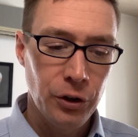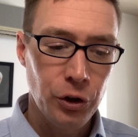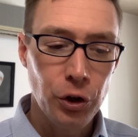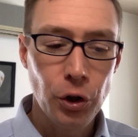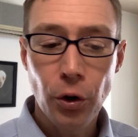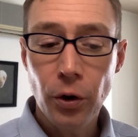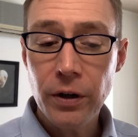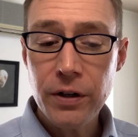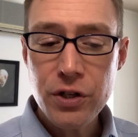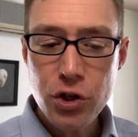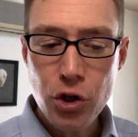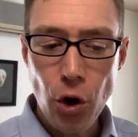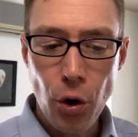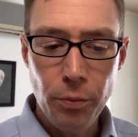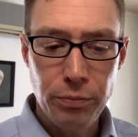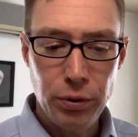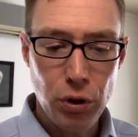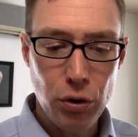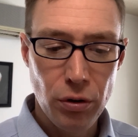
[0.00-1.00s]
You're
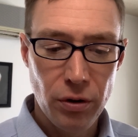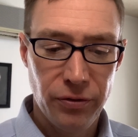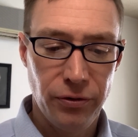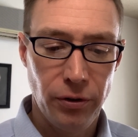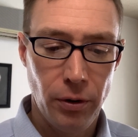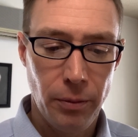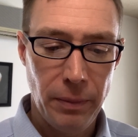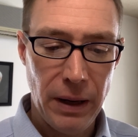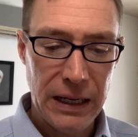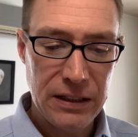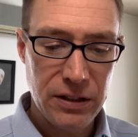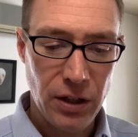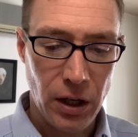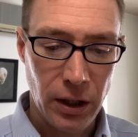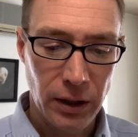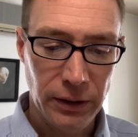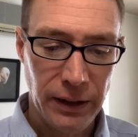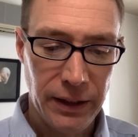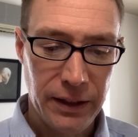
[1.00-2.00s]
so beautiful, my
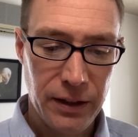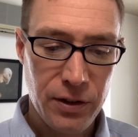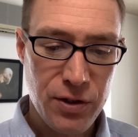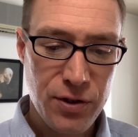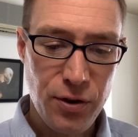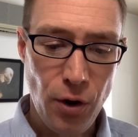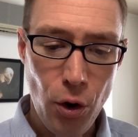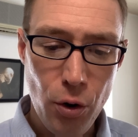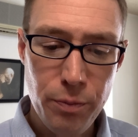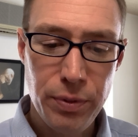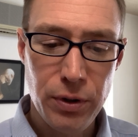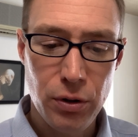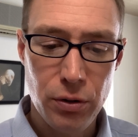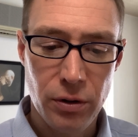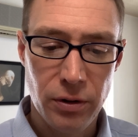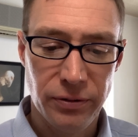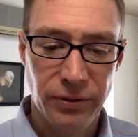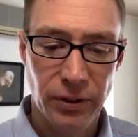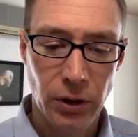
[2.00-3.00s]
darling, so
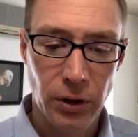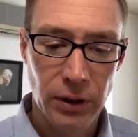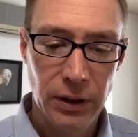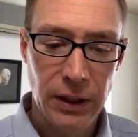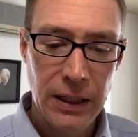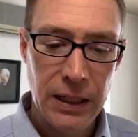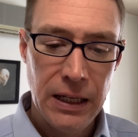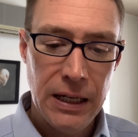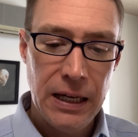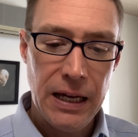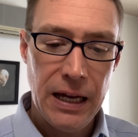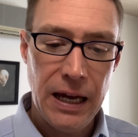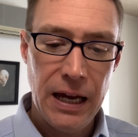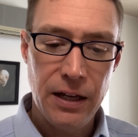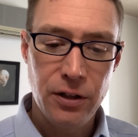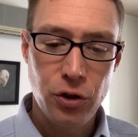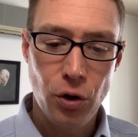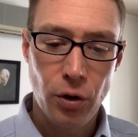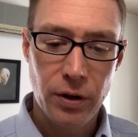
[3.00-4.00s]
beautiful,
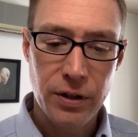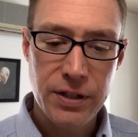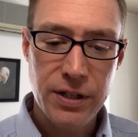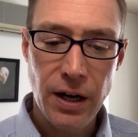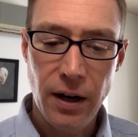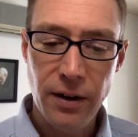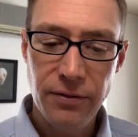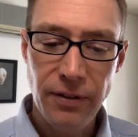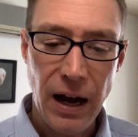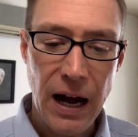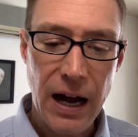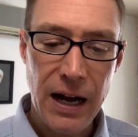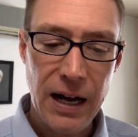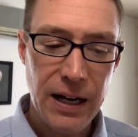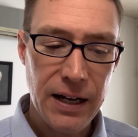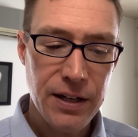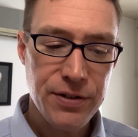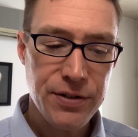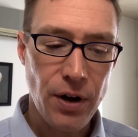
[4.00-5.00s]
and your dove
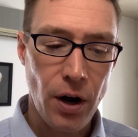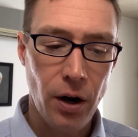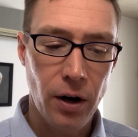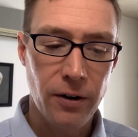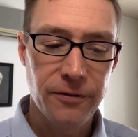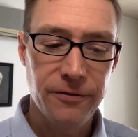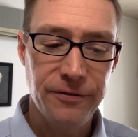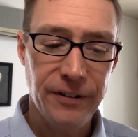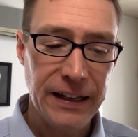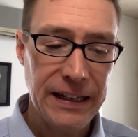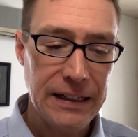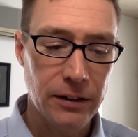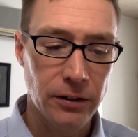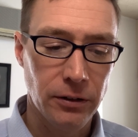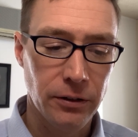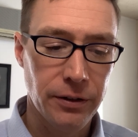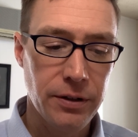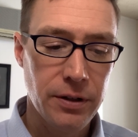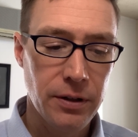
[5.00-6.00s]
eyes are
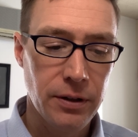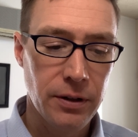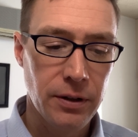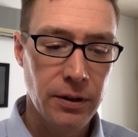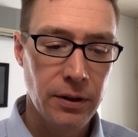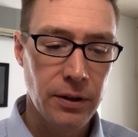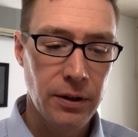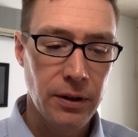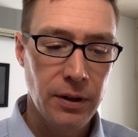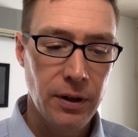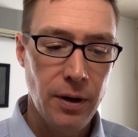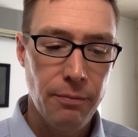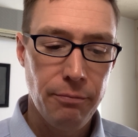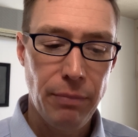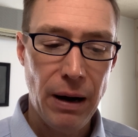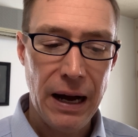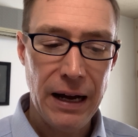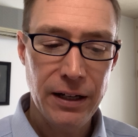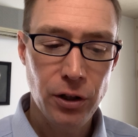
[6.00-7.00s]
veiled.
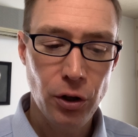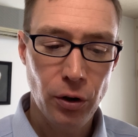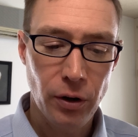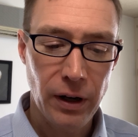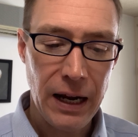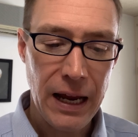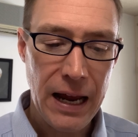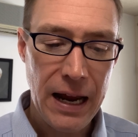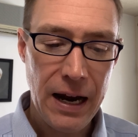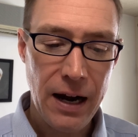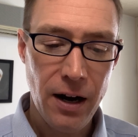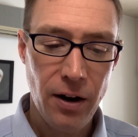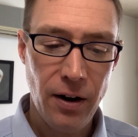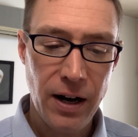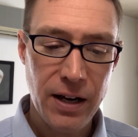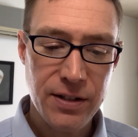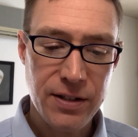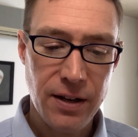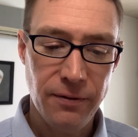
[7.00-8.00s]
By your
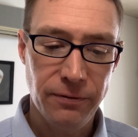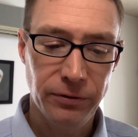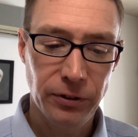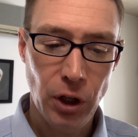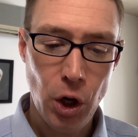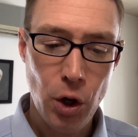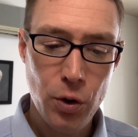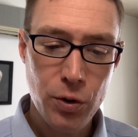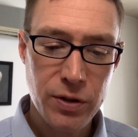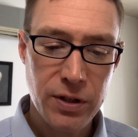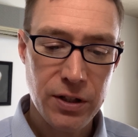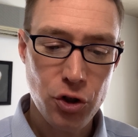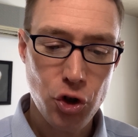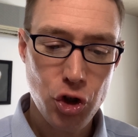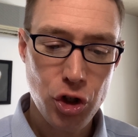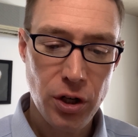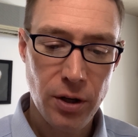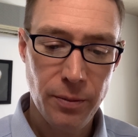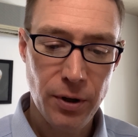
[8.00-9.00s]
hair as it flows and
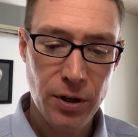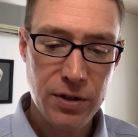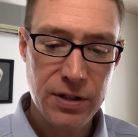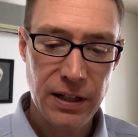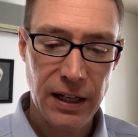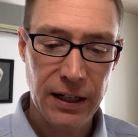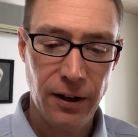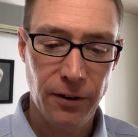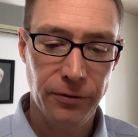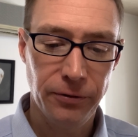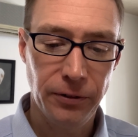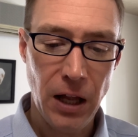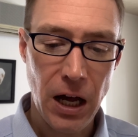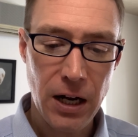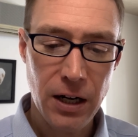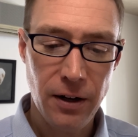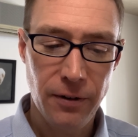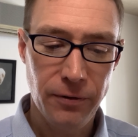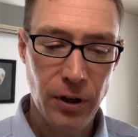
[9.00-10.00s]
shimmers like a
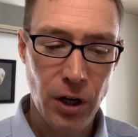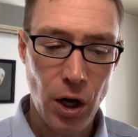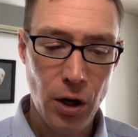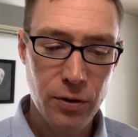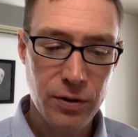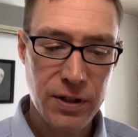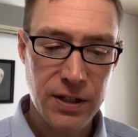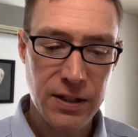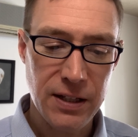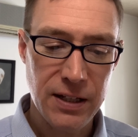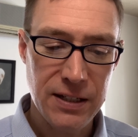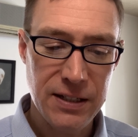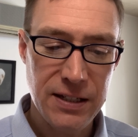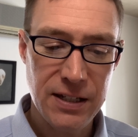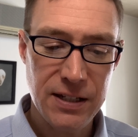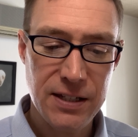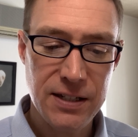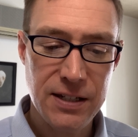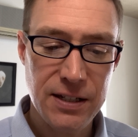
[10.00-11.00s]
flock of goats in the
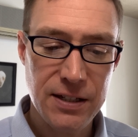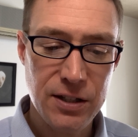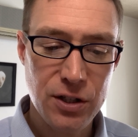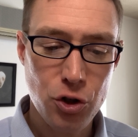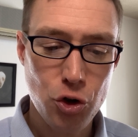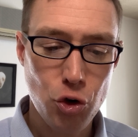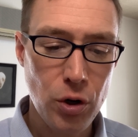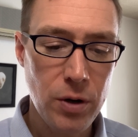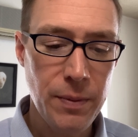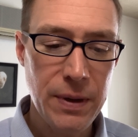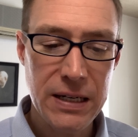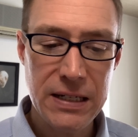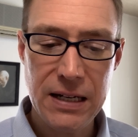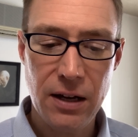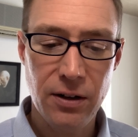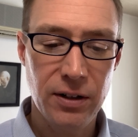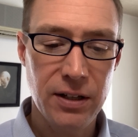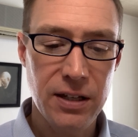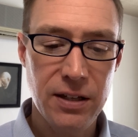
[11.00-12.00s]
distance streaming
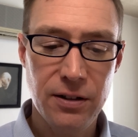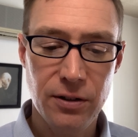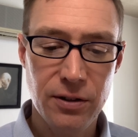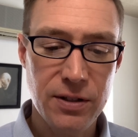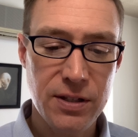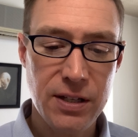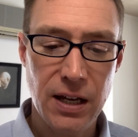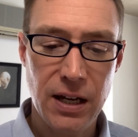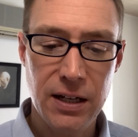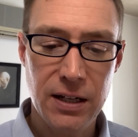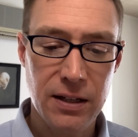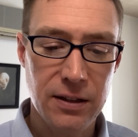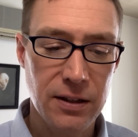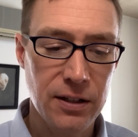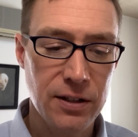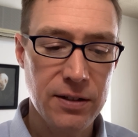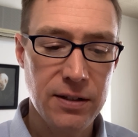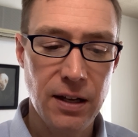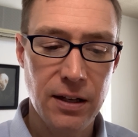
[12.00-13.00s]
down a hillside in
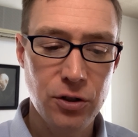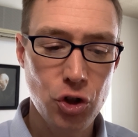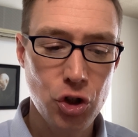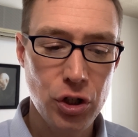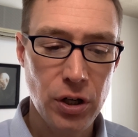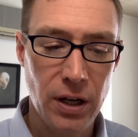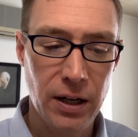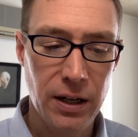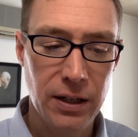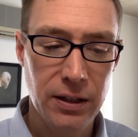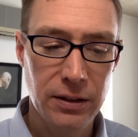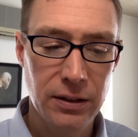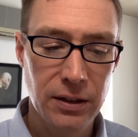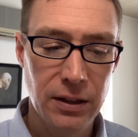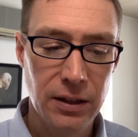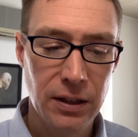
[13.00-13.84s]
the sunshine.